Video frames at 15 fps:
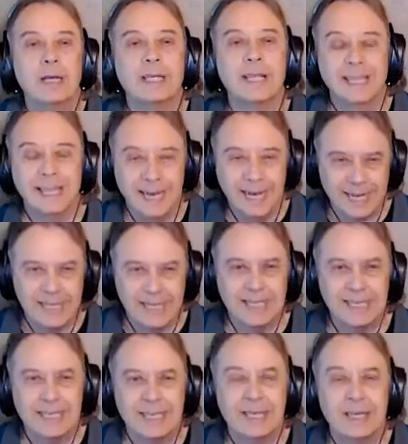
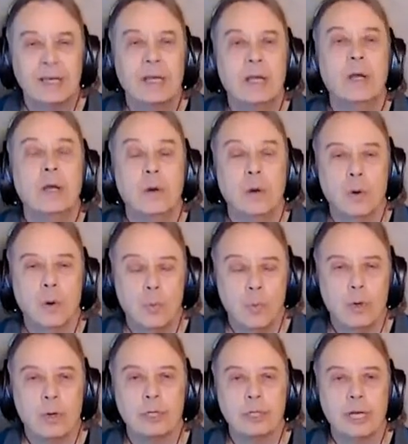clinics or a
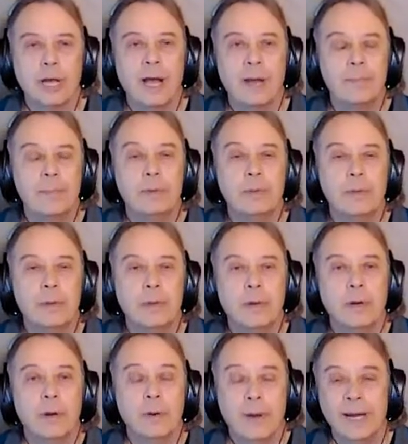workshop
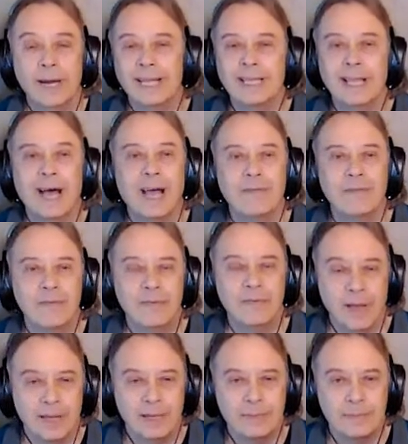or any live
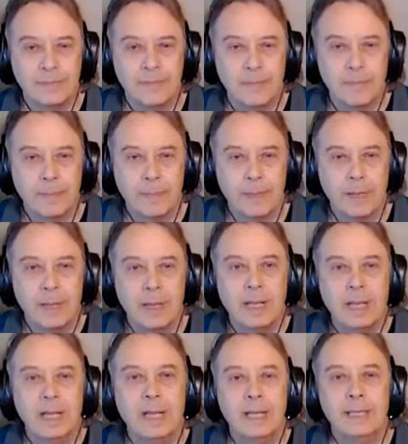event,
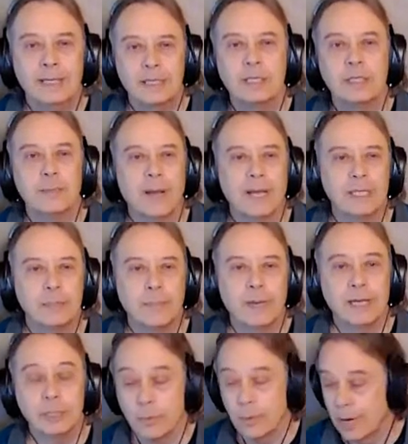this is my
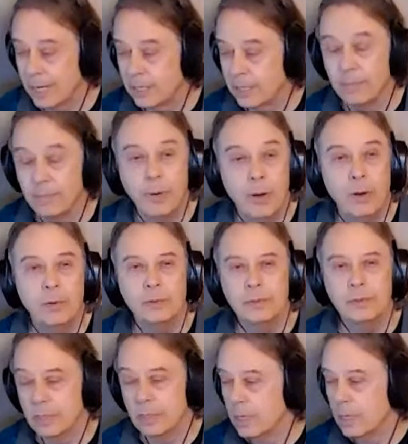space where I
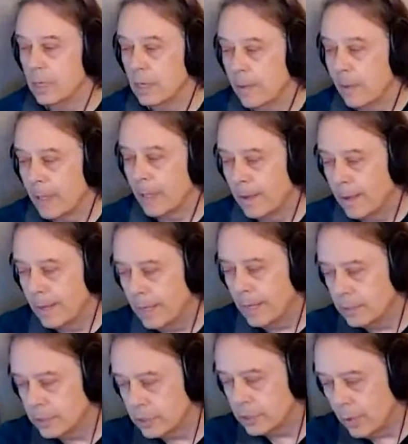compose.
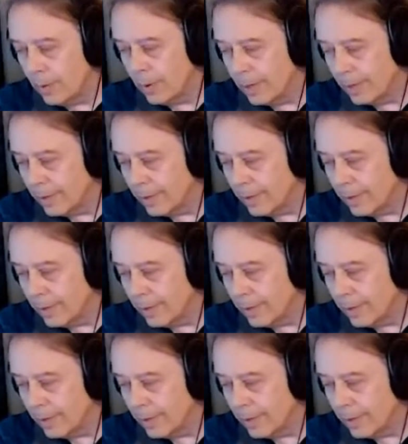So